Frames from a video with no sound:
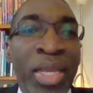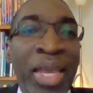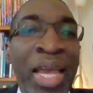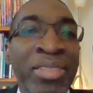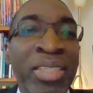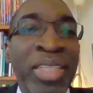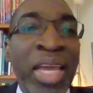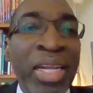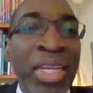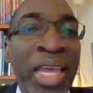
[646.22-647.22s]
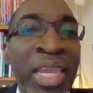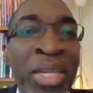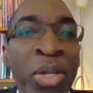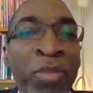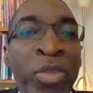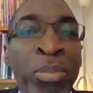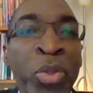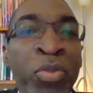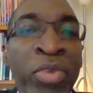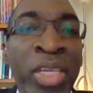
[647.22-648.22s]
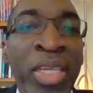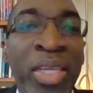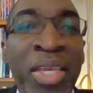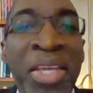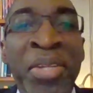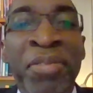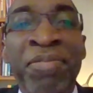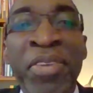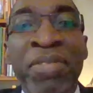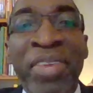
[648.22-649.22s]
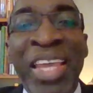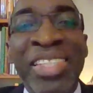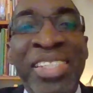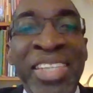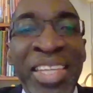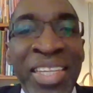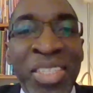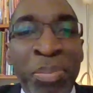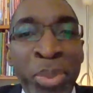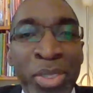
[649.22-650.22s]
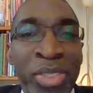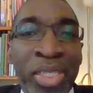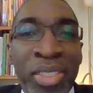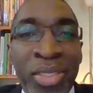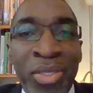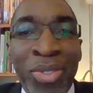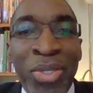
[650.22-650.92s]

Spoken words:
As the tagline of the movie, The Fifth Estate, puts it,